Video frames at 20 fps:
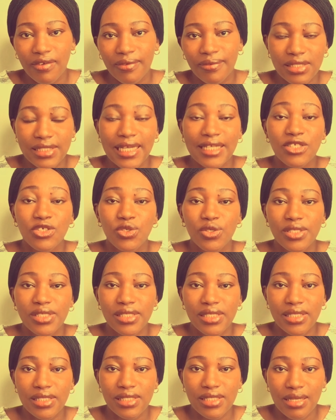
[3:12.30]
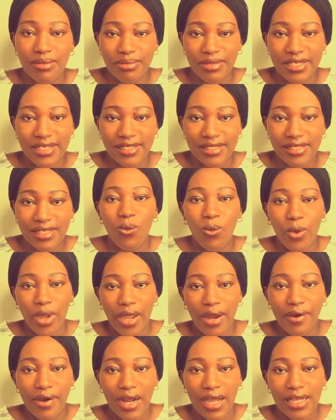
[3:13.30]
that your system needs.
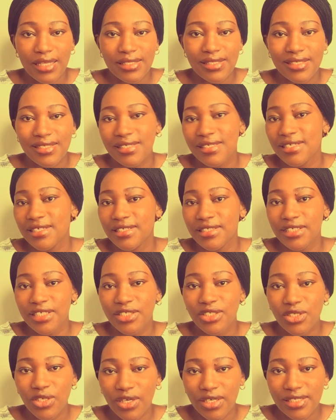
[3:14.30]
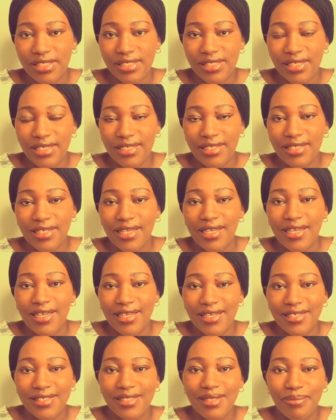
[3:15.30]
Whereas detoxing
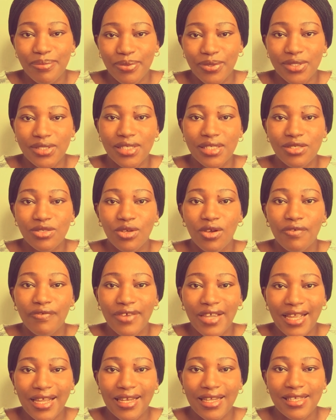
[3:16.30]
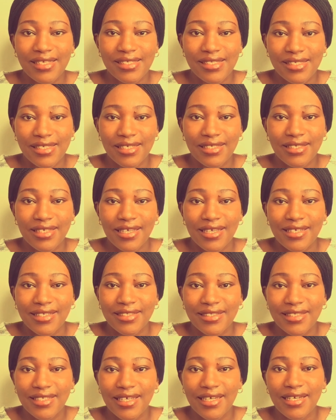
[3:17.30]
is the process of cleansing
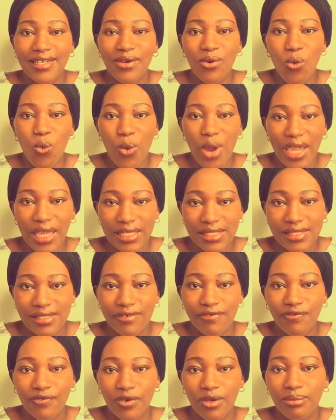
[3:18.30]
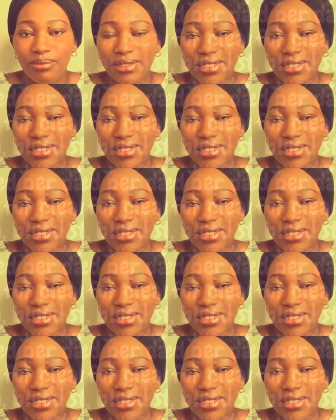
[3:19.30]
the waste from